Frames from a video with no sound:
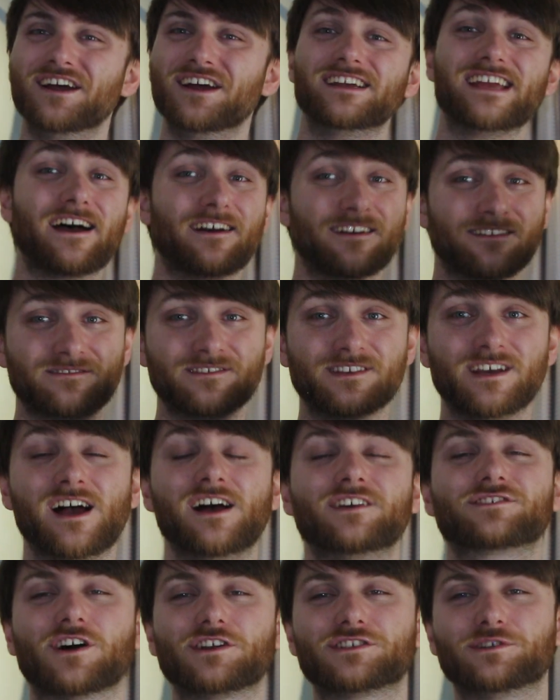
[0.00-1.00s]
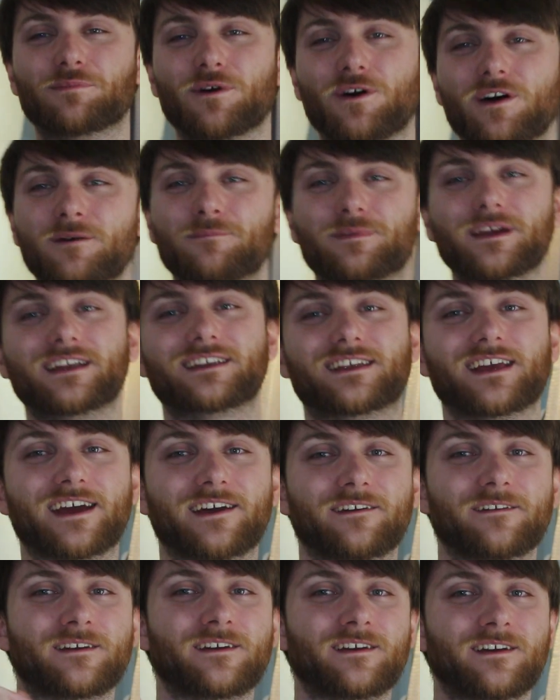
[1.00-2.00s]
Yeah, Scotch Porter Beard
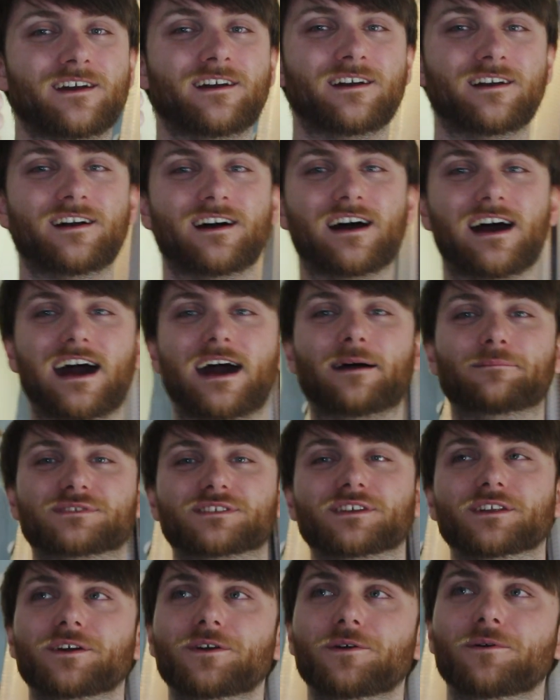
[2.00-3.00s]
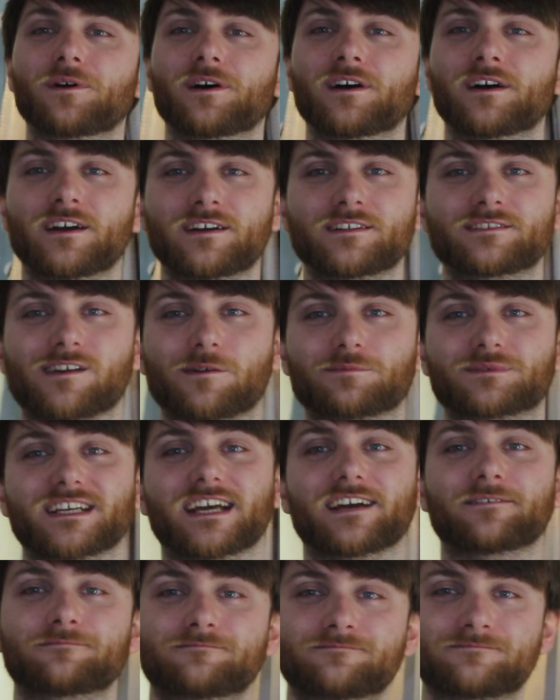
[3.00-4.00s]
Kit. Absolute top tier.